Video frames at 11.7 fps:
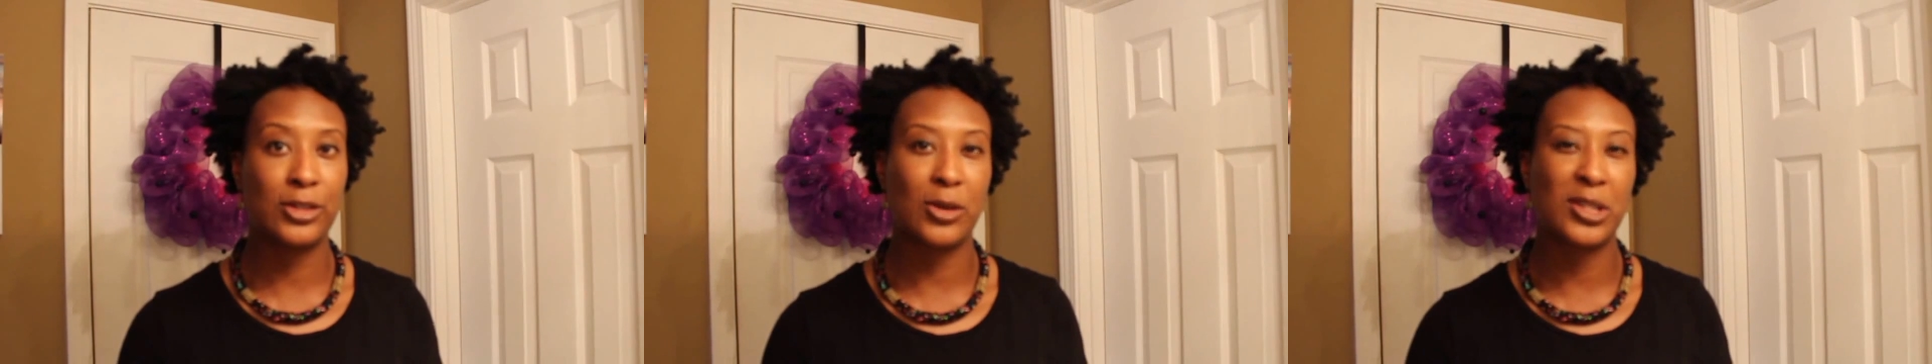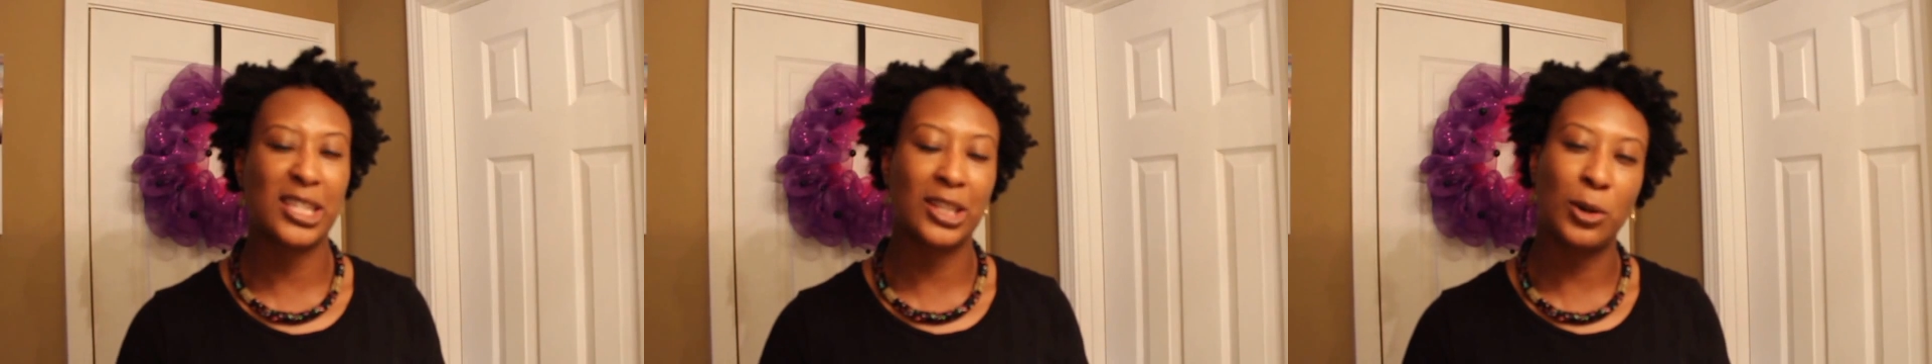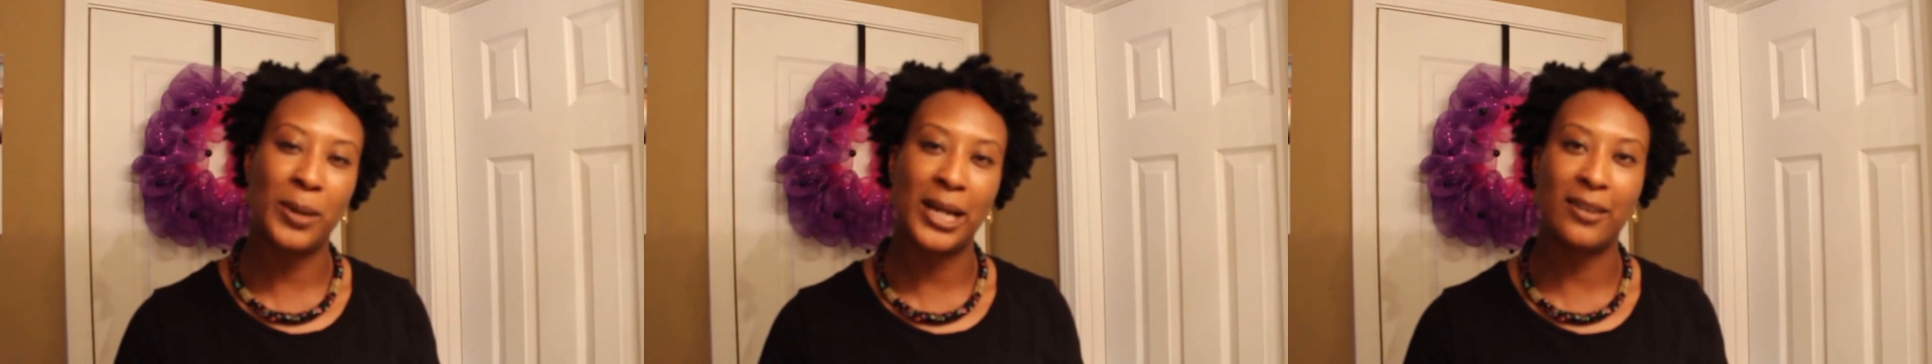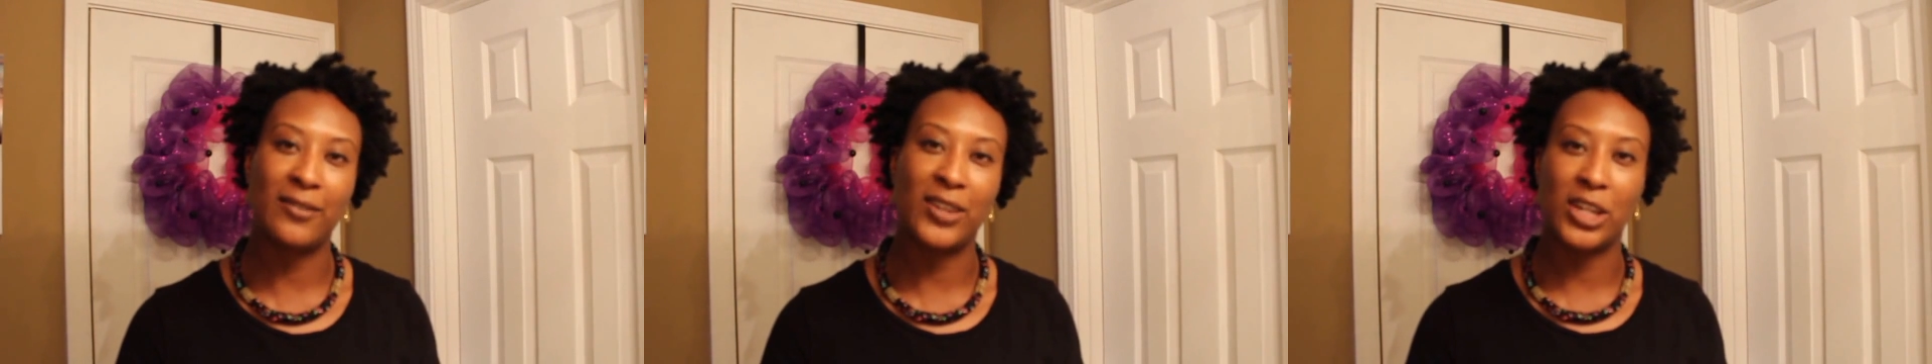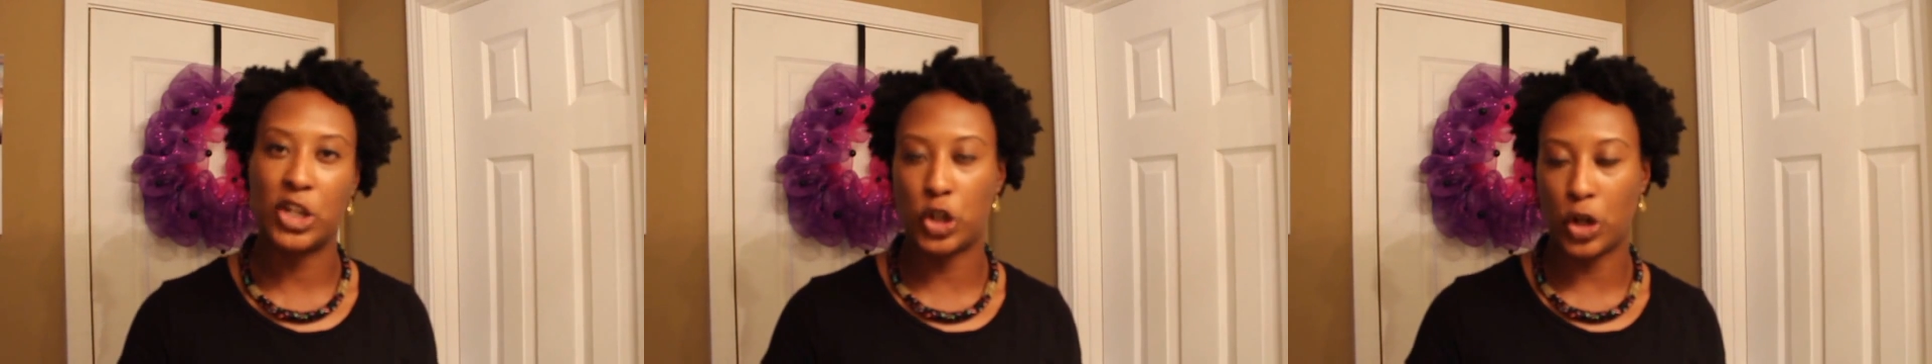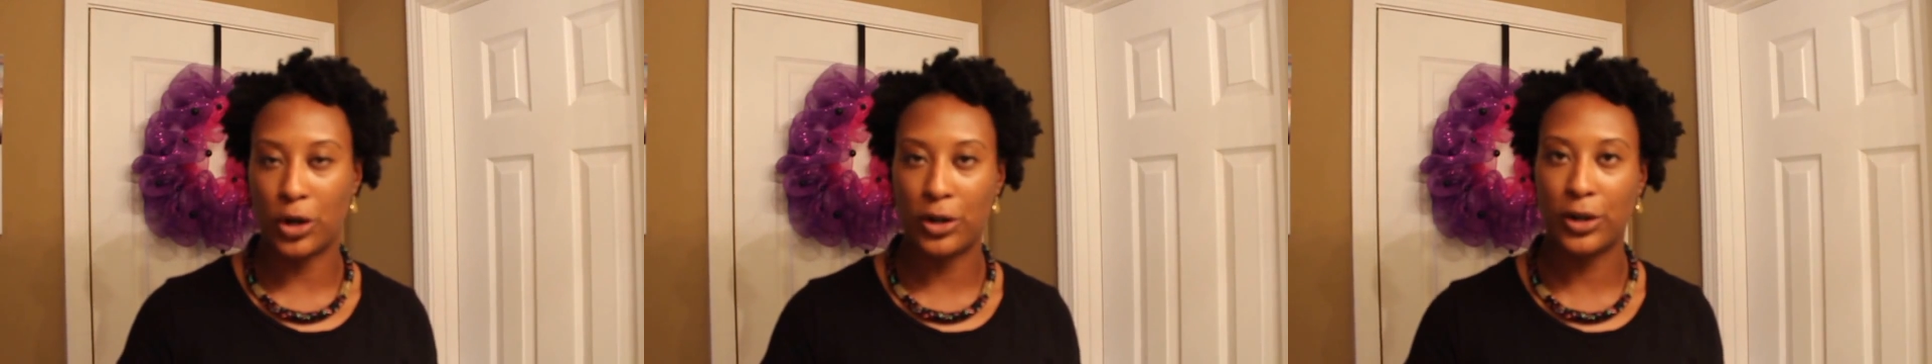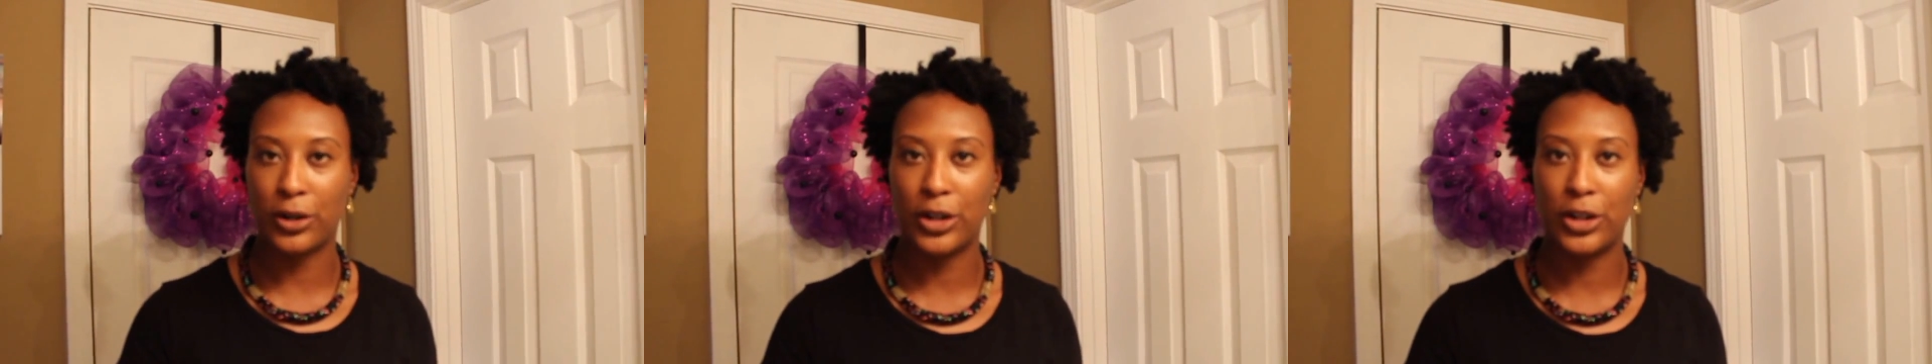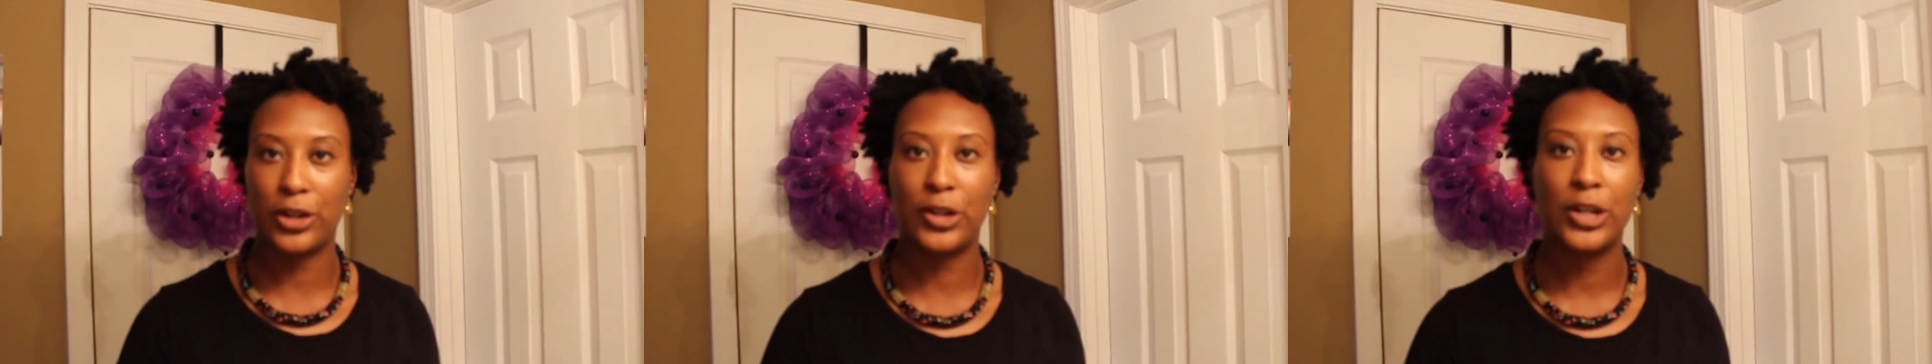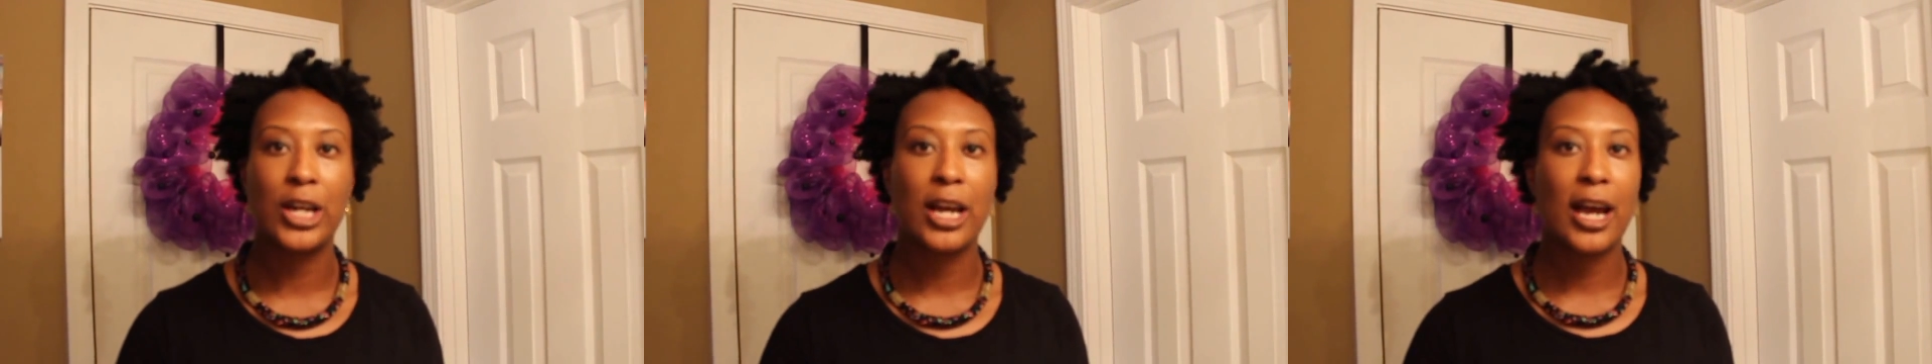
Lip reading: so it's a little bit of a darker nude,